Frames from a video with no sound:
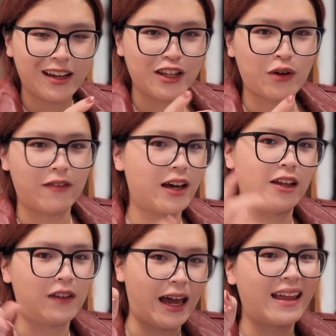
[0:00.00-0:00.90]
you have kind
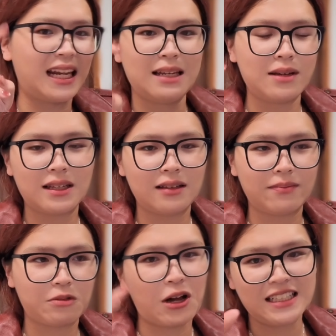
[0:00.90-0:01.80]
of like an unlimited
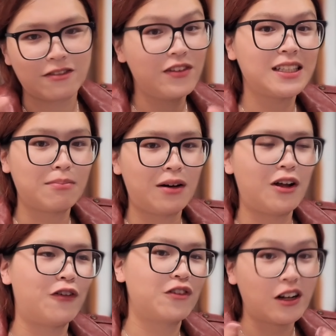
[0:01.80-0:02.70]
or at least a fixed amount
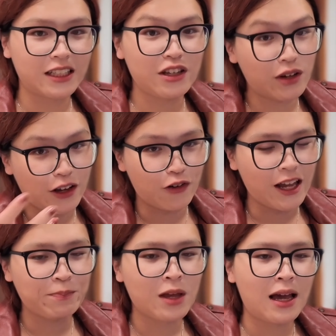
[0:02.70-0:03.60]
of content you can
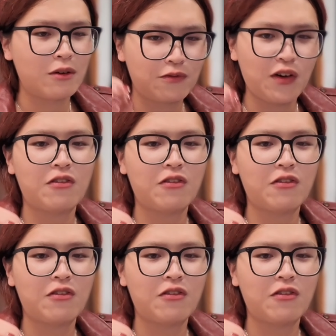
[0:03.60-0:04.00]
create with very,